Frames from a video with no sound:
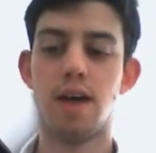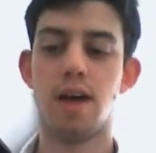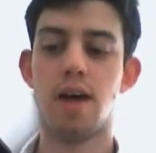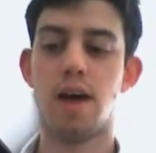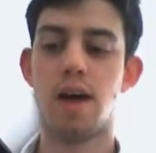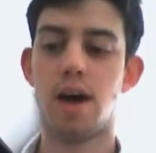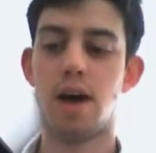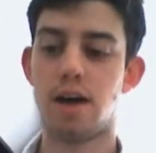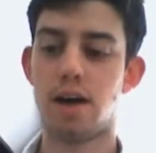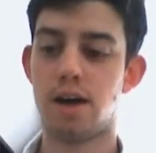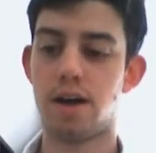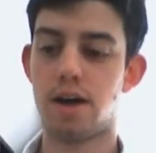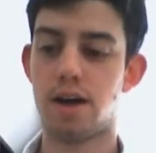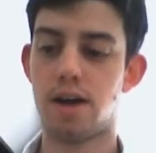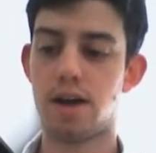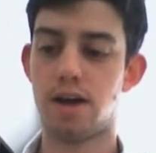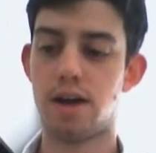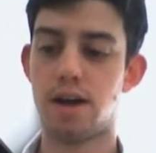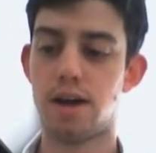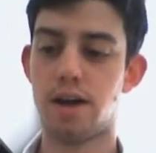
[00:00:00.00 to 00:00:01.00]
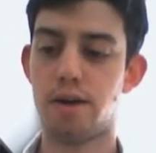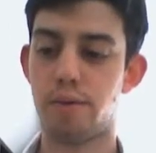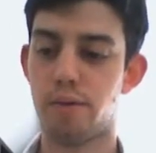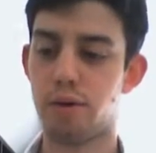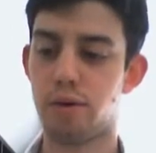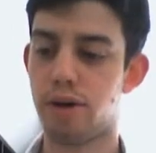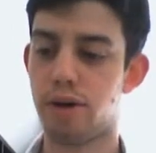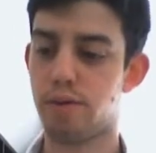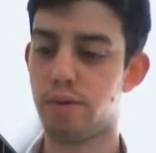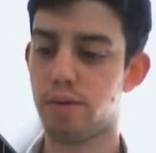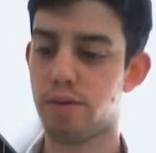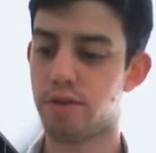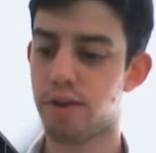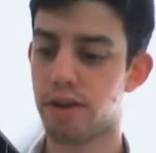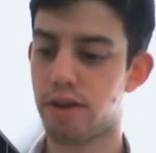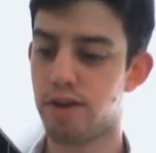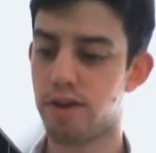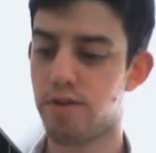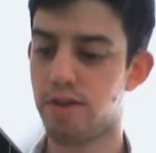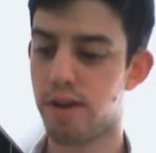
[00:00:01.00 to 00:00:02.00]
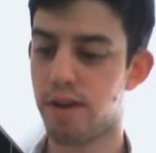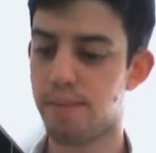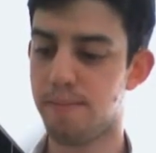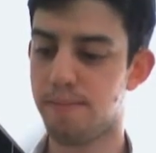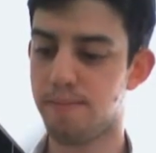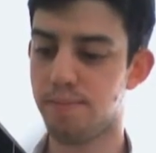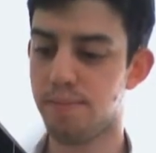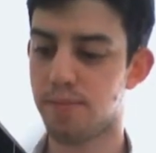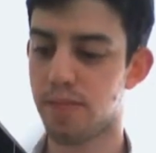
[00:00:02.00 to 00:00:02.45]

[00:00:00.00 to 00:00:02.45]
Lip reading: What was I going to say?